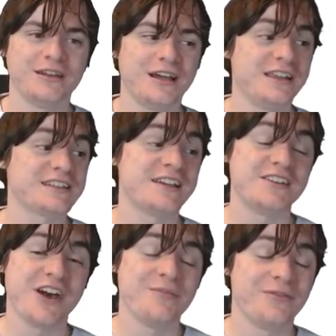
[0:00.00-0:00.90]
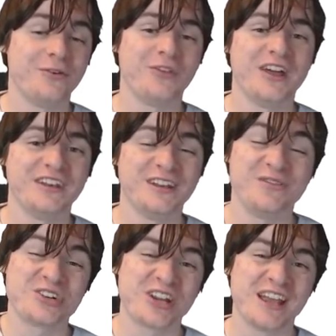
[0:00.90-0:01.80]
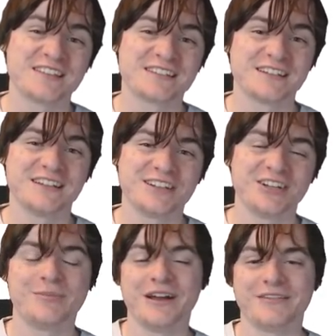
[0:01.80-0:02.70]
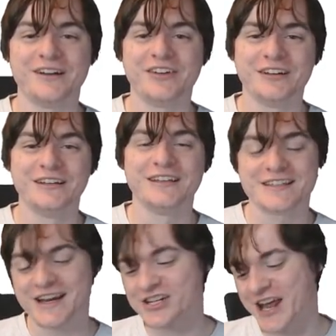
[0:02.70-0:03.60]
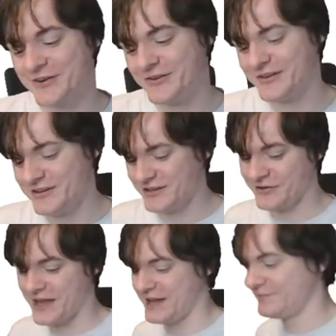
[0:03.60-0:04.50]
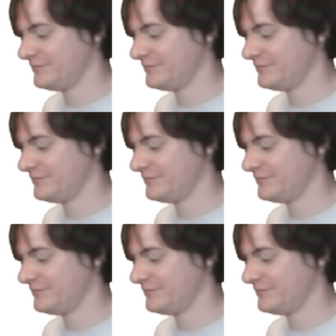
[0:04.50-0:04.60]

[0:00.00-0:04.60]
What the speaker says: Unless I die before then, in which case, goodbye forever. Second channel, don't care.